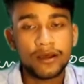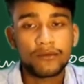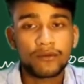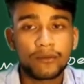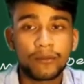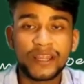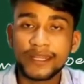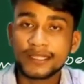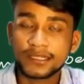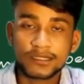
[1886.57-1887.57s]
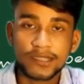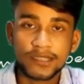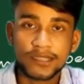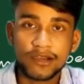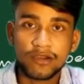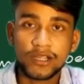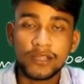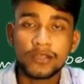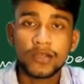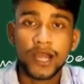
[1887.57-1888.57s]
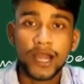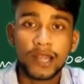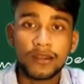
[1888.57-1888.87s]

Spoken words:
from Benediction criteria, okay, and